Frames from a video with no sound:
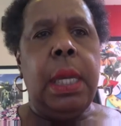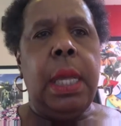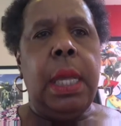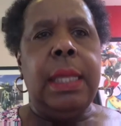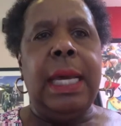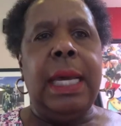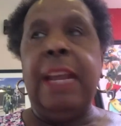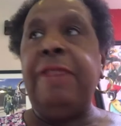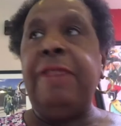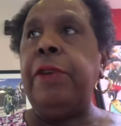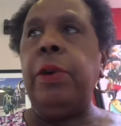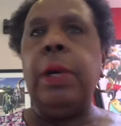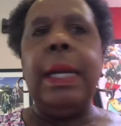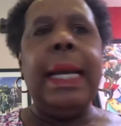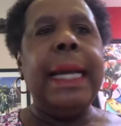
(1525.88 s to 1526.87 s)
that if
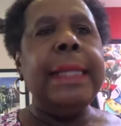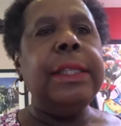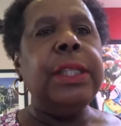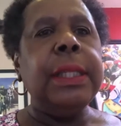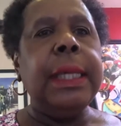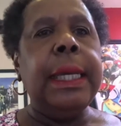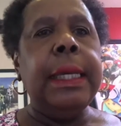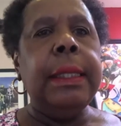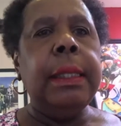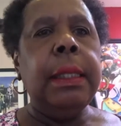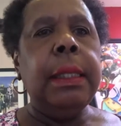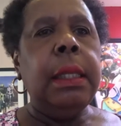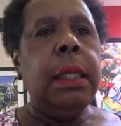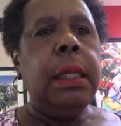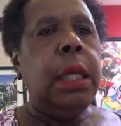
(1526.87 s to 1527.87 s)
you're light skin,
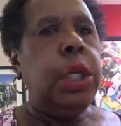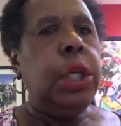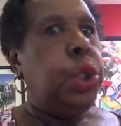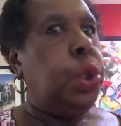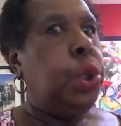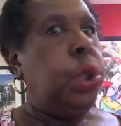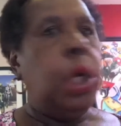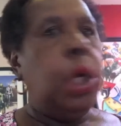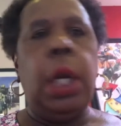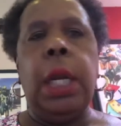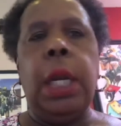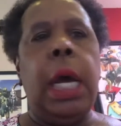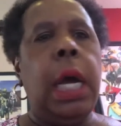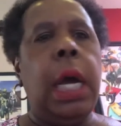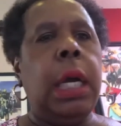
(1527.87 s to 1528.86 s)
you're no
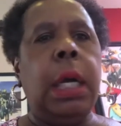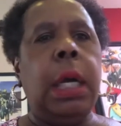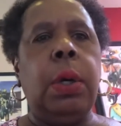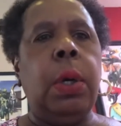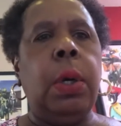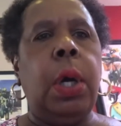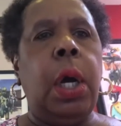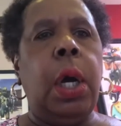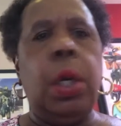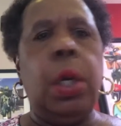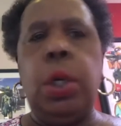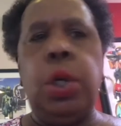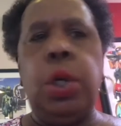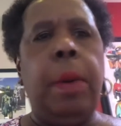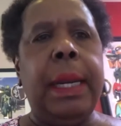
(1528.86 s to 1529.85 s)
longer Cocolo.
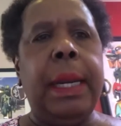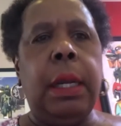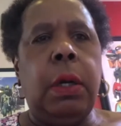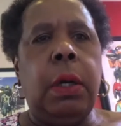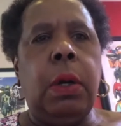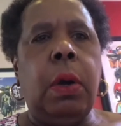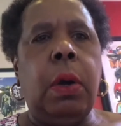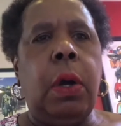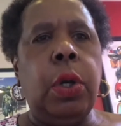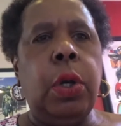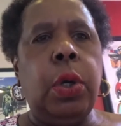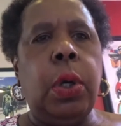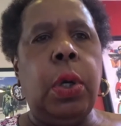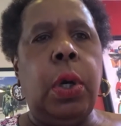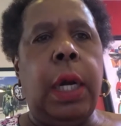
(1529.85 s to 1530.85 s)
Nobody's gonna call you
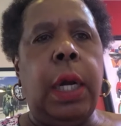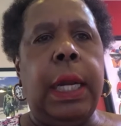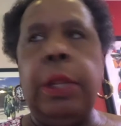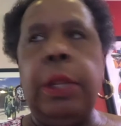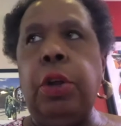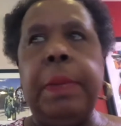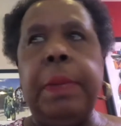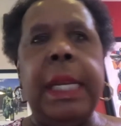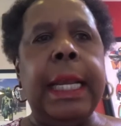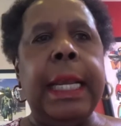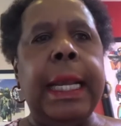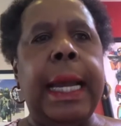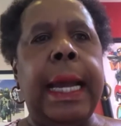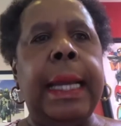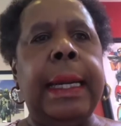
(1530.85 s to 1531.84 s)
Cocola,
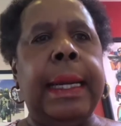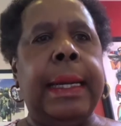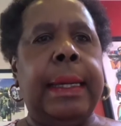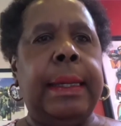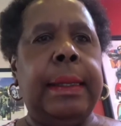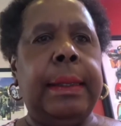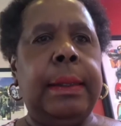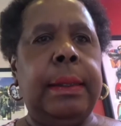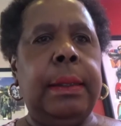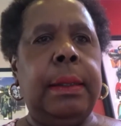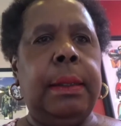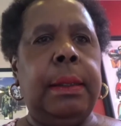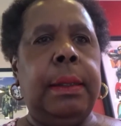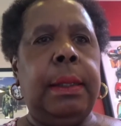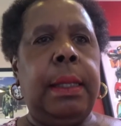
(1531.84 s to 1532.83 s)
Dominicana.
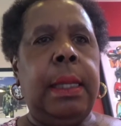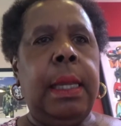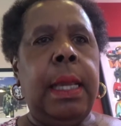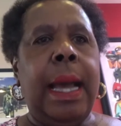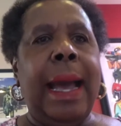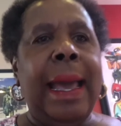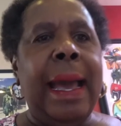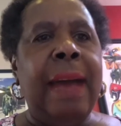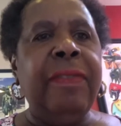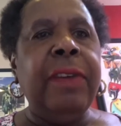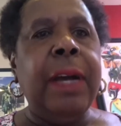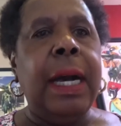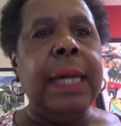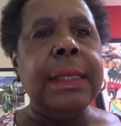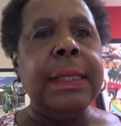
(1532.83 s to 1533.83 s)
I have
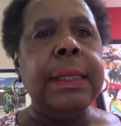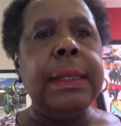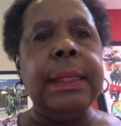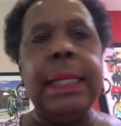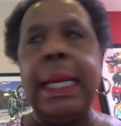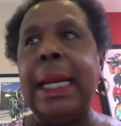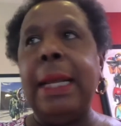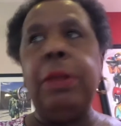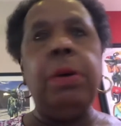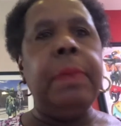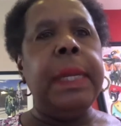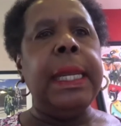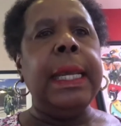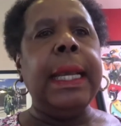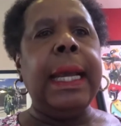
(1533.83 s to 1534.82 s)
cousins that are
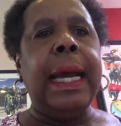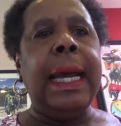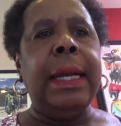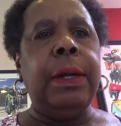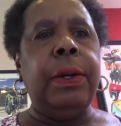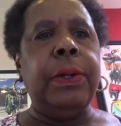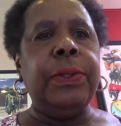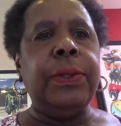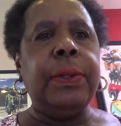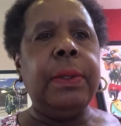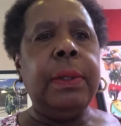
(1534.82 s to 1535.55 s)
Dominicanos,